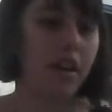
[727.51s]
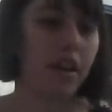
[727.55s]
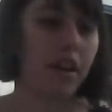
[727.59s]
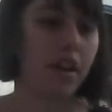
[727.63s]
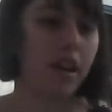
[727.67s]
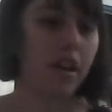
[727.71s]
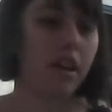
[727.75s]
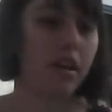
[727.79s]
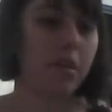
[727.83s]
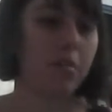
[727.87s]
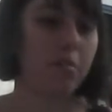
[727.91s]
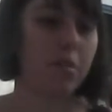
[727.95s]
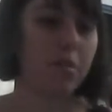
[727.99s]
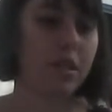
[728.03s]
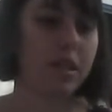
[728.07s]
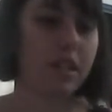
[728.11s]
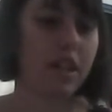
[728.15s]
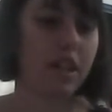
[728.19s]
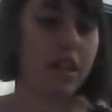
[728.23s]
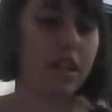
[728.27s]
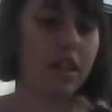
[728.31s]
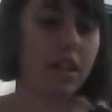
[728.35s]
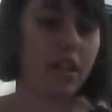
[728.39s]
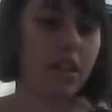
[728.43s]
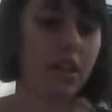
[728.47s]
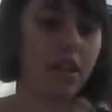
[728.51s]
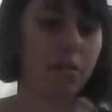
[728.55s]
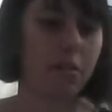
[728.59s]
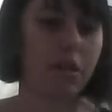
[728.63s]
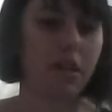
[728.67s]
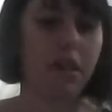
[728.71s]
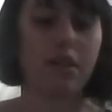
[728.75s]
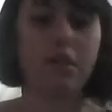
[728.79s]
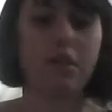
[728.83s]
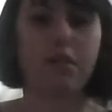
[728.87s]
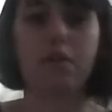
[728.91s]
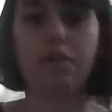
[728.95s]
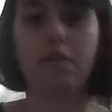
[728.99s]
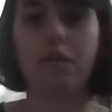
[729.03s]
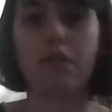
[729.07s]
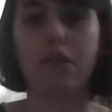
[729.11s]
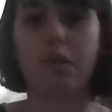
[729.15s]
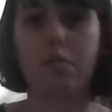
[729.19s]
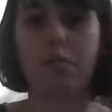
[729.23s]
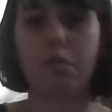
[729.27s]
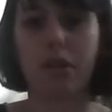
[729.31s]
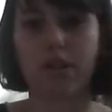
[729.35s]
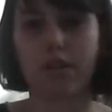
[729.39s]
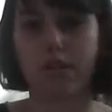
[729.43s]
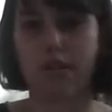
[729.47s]
In particular with
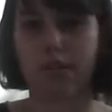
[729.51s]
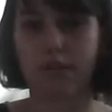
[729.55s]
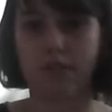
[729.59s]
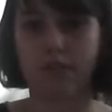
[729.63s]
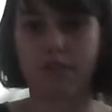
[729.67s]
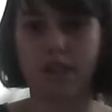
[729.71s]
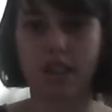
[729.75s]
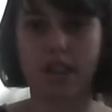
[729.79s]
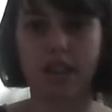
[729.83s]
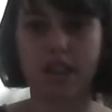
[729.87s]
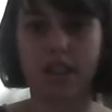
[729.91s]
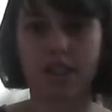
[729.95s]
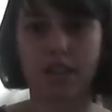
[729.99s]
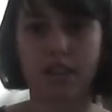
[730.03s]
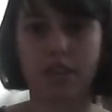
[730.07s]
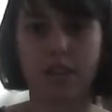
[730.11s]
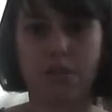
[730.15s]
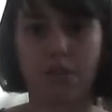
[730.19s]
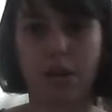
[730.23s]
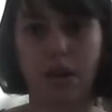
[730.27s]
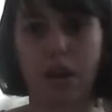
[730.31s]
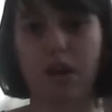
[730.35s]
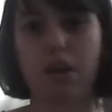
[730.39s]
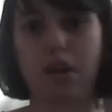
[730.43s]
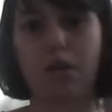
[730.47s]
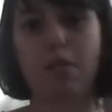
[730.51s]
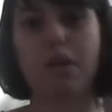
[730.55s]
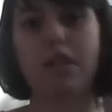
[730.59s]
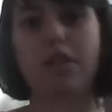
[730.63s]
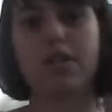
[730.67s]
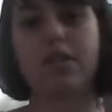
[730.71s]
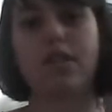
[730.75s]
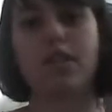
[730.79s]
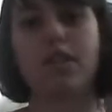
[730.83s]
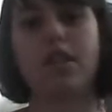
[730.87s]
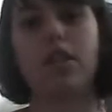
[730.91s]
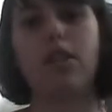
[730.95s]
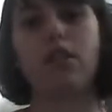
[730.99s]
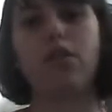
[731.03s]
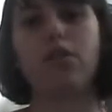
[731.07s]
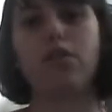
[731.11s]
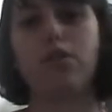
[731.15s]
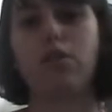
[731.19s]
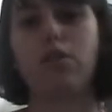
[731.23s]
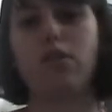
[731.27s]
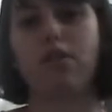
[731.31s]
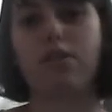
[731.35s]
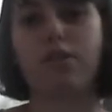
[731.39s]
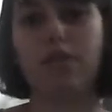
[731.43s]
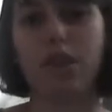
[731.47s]
the birth of Venus, where we see, you know,
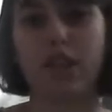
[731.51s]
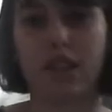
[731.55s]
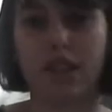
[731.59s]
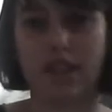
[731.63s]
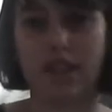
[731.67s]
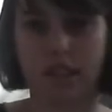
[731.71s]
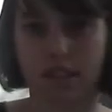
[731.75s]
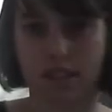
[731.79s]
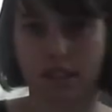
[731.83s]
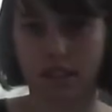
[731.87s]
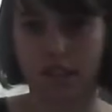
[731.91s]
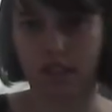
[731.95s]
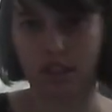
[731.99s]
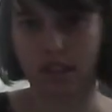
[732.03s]
sort of Venus